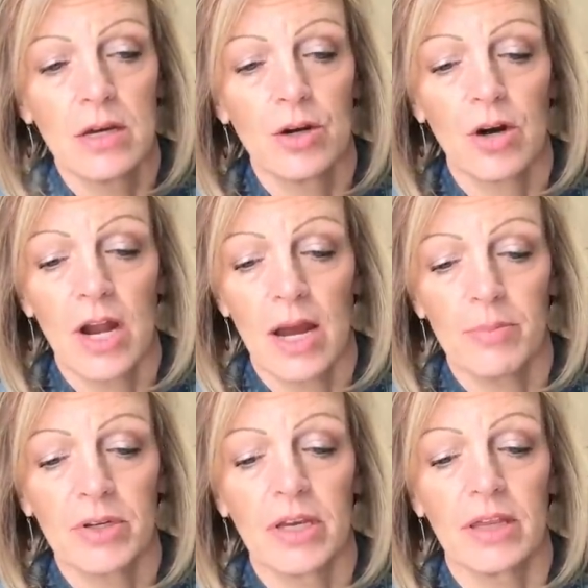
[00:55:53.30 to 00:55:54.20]
Her
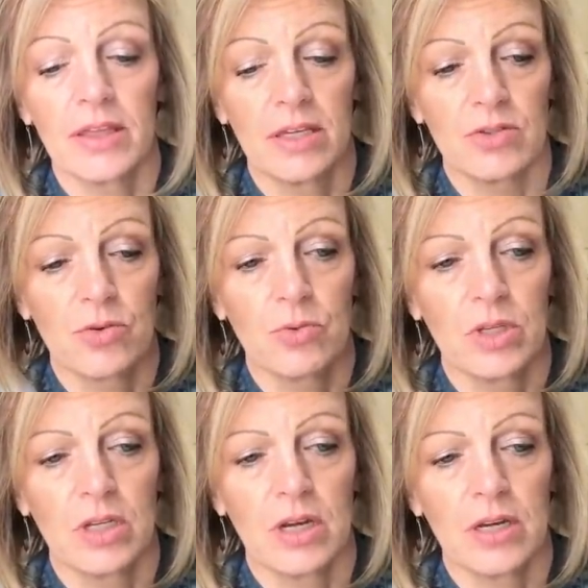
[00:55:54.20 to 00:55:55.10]
applique things are
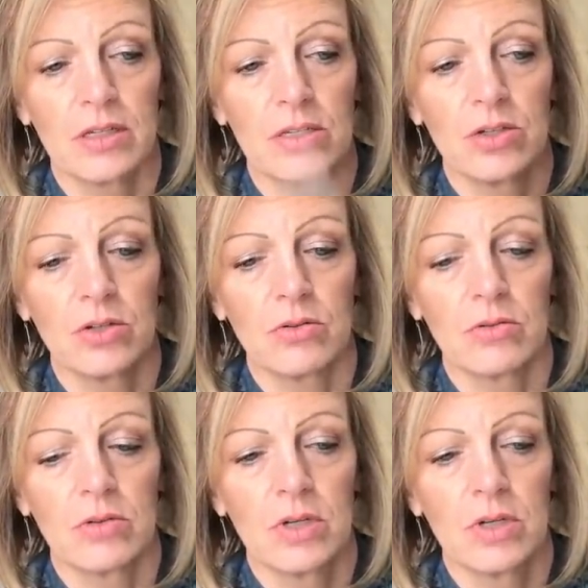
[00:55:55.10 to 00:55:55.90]
really nice too.